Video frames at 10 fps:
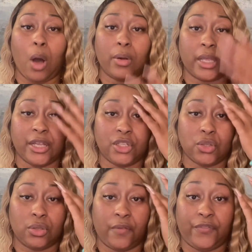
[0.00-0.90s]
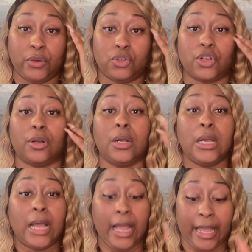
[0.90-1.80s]
walk into the future.
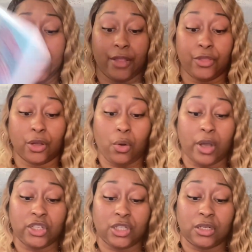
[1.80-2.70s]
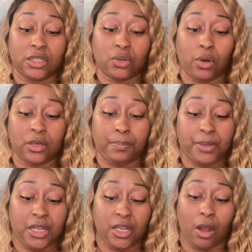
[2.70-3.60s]
And the question is going to
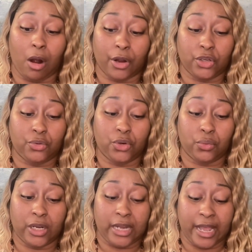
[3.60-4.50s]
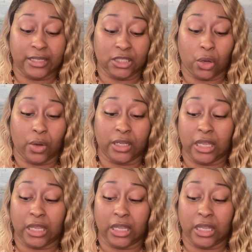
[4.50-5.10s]
be, are you doing that? So